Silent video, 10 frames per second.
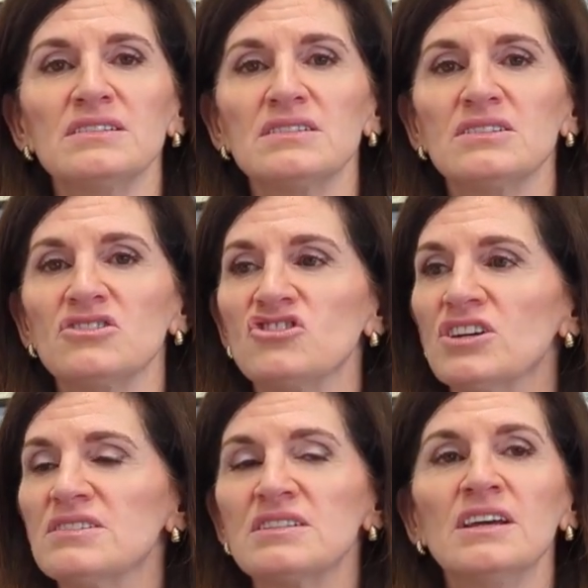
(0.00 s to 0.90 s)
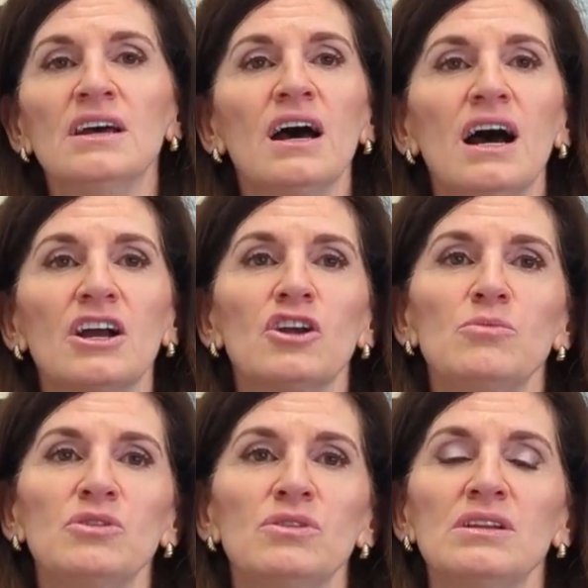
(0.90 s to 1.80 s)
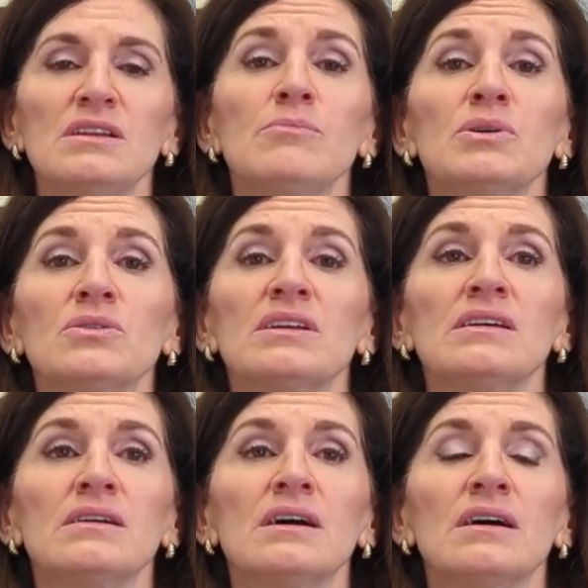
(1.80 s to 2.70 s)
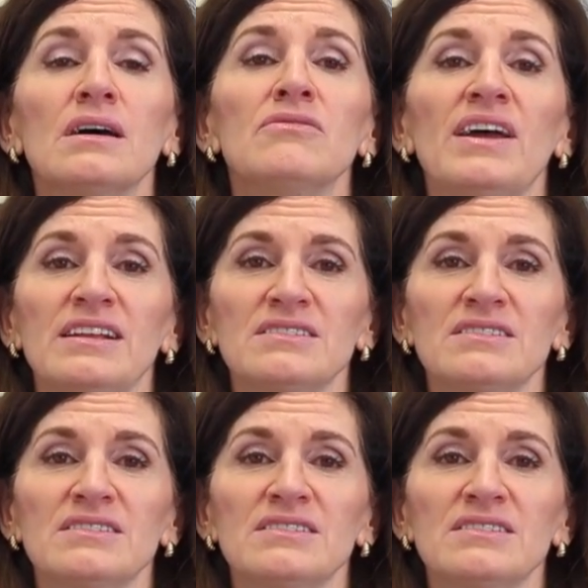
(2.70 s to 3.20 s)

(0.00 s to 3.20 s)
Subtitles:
This is just a community building event.